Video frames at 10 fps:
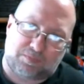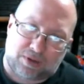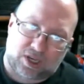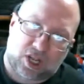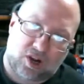
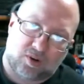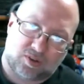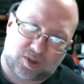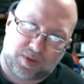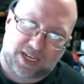below
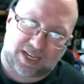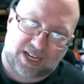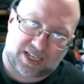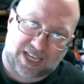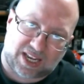so we can
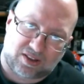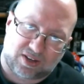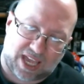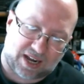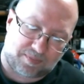take a look
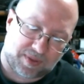at them.